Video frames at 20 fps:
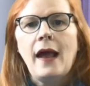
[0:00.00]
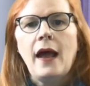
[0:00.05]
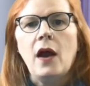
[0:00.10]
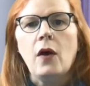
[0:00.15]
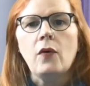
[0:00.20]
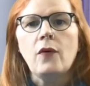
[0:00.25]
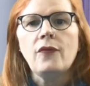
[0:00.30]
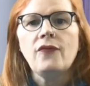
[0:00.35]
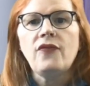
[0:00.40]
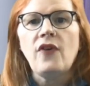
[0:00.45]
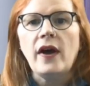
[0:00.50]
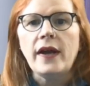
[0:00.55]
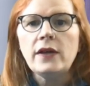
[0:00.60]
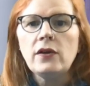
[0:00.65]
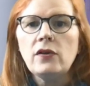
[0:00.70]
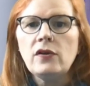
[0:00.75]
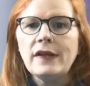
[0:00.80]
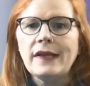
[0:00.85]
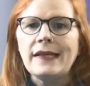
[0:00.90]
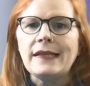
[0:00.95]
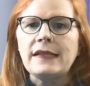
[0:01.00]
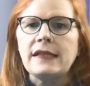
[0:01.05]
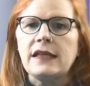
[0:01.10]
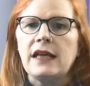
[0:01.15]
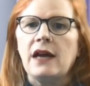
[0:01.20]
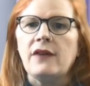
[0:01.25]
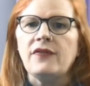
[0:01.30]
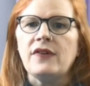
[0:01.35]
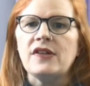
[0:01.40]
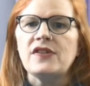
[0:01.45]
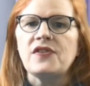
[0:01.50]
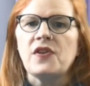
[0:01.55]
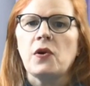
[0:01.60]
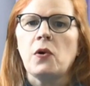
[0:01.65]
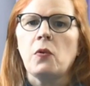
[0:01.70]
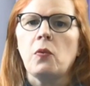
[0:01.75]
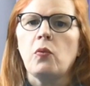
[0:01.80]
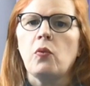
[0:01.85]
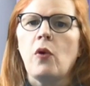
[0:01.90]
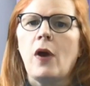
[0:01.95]
Our final ETF is the
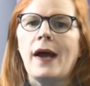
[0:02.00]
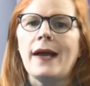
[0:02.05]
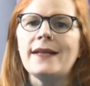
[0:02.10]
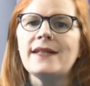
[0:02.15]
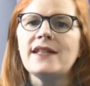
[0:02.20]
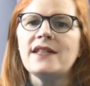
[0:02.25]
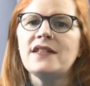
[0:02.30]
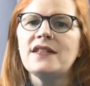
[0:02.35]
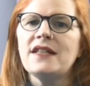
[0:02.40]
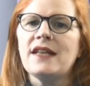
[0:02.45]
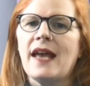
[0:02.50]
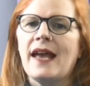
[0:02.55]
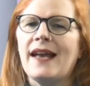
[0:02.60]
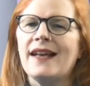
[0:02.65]
Horizons